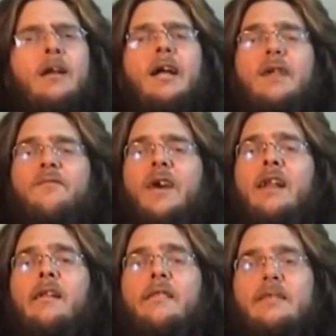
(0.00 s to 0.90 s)
and
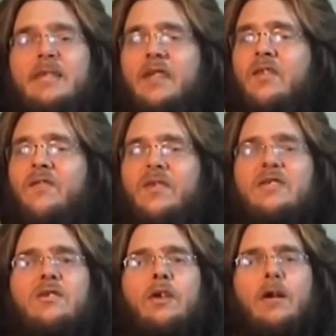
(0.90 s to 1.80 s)
finally the TV
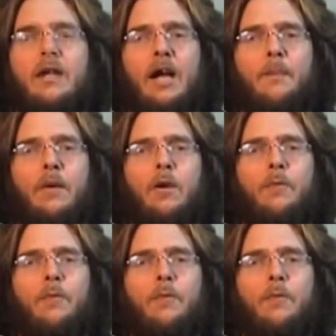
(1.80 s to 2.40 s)
VCR combo.